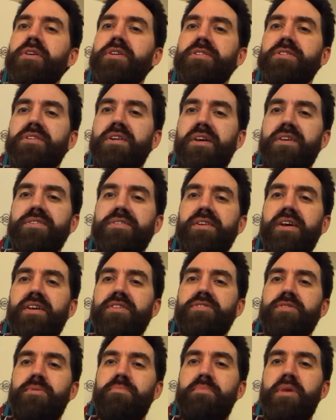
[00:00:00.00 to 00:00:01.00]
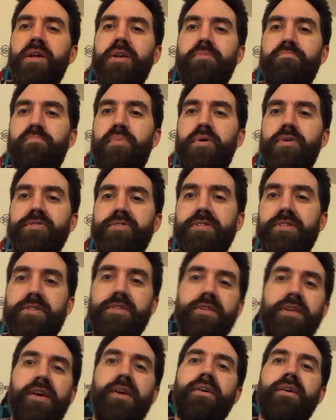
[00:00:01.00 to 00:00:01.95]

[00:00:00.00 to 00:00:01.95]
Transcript: it's nice to actually meet in person.